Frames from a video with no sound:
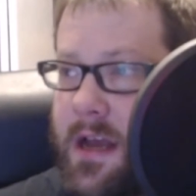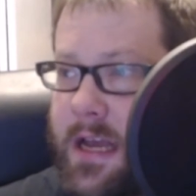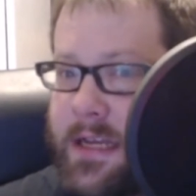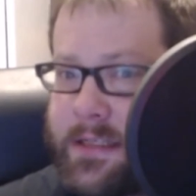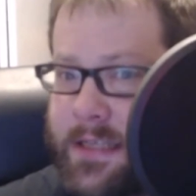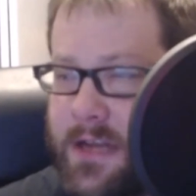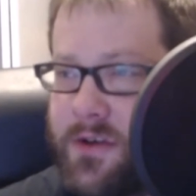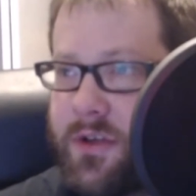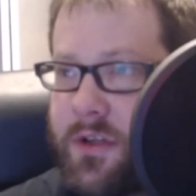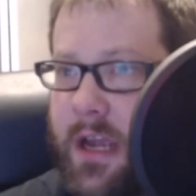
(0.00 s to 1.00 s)

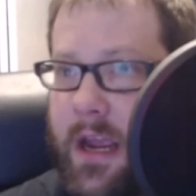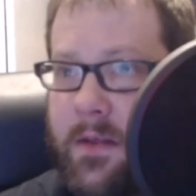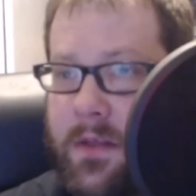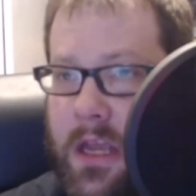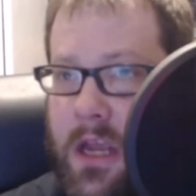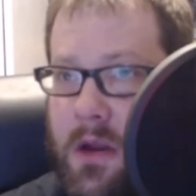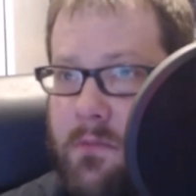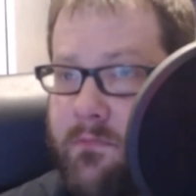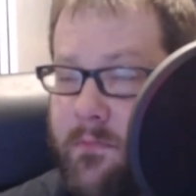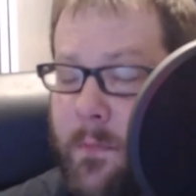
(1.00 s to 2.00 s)
essentially the
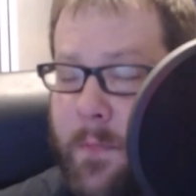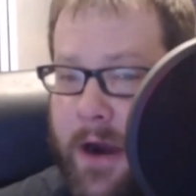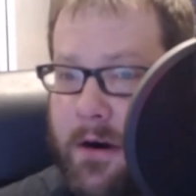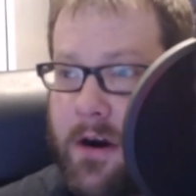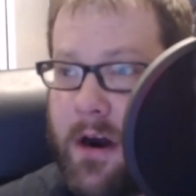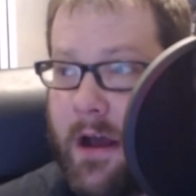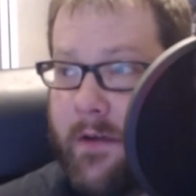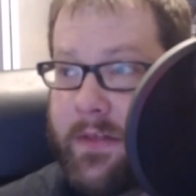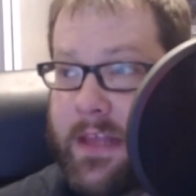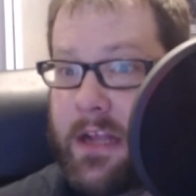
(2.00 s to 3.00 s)
bearer
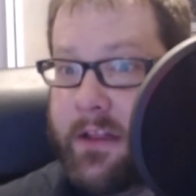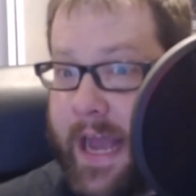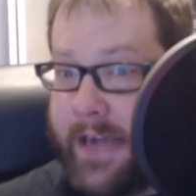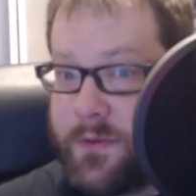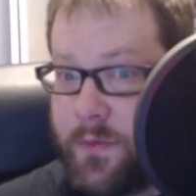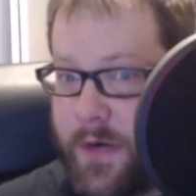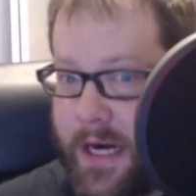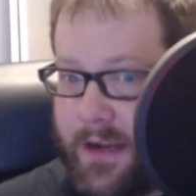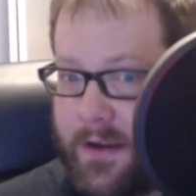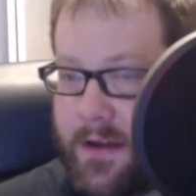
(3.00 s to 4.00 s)
of the glass ring.